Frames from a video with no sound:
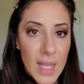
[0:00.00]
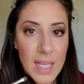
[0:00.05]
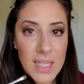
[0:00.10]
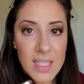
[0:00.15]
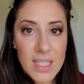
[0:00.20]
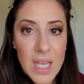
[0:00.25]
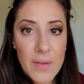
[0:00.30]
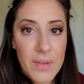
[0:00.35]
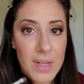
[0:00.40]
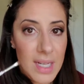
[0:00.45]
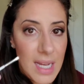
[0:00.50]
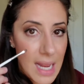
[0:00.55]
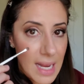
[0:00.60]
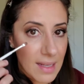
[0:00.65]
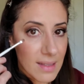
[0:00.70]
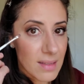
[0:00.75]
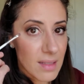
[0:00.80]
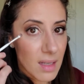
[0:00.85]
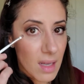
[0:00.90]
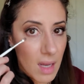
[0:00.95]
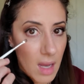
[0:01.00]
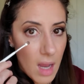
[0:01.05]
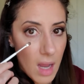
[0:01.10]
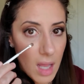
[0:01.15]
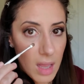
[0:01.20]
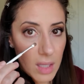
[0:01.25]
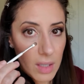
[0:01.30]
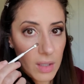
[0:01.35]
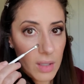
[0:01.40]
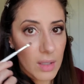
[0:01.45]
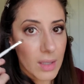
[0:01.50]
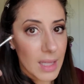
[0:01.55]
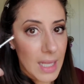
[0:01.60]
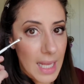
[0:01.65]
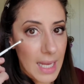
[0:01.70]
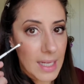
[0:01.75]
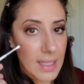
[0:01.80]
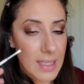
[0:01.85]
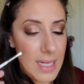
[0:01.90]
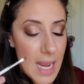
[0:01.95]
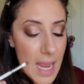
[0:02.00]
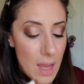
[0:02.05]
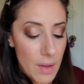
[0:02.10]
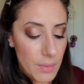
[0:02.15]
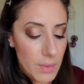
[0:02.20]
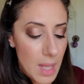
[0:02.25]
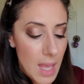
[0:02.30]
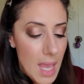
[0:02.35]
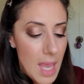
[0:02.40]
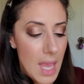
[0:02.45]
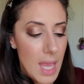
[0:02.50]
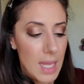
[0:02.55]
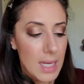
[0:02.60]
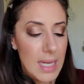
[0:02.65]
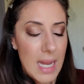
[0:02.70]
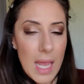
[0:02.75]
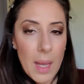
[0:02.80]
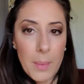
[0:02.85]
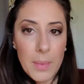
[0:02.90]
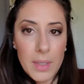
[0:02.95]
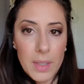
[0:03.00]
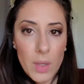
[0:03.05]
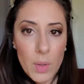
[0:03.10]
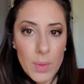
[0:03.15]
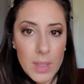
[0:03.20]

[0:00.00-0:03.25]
Just have a nice color laid down. Now I'm gonna go